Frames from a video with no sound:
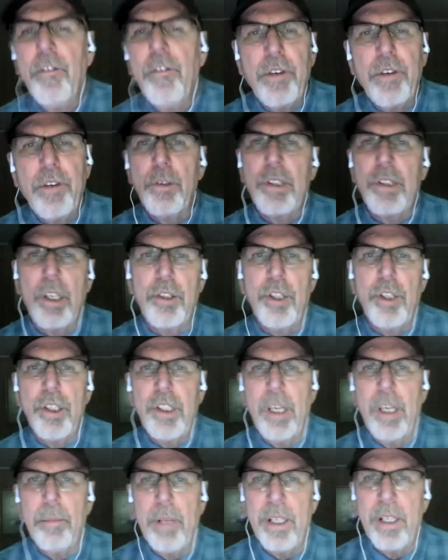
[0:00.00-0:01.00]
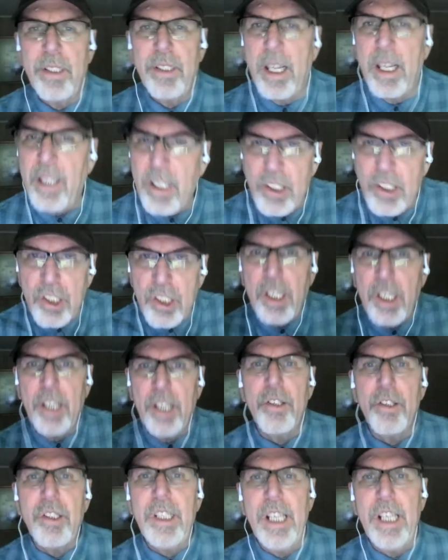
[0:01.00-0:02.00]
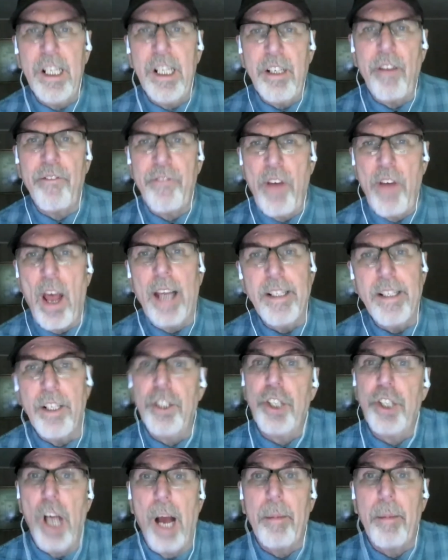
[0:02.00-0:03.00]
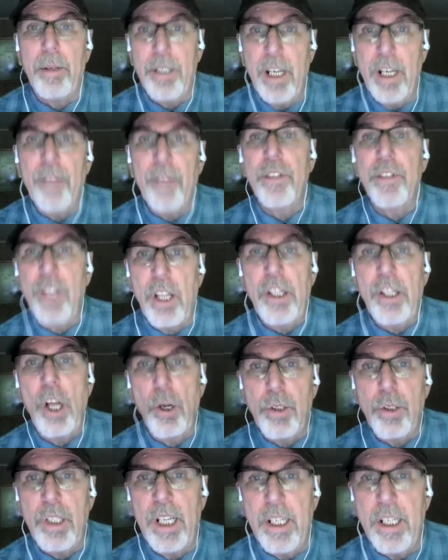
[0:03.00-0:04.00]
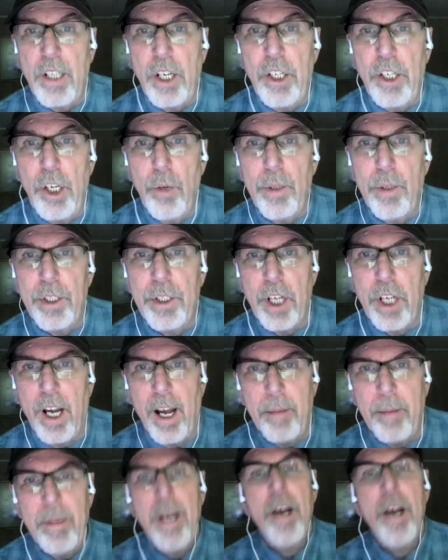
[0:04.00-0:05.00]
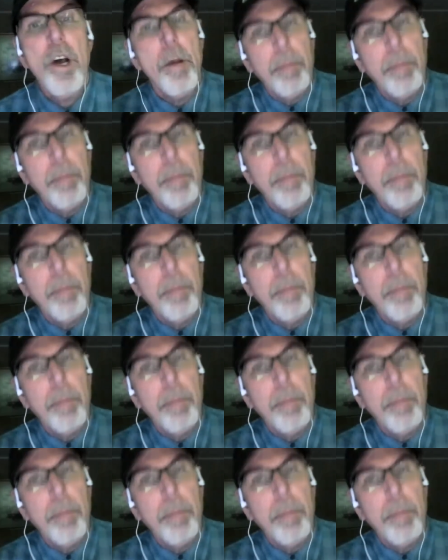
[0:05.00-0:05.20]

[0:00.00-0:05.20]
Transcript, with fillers: folks, I'll just simply say the skills needed to find a job are different than those needed to do a job.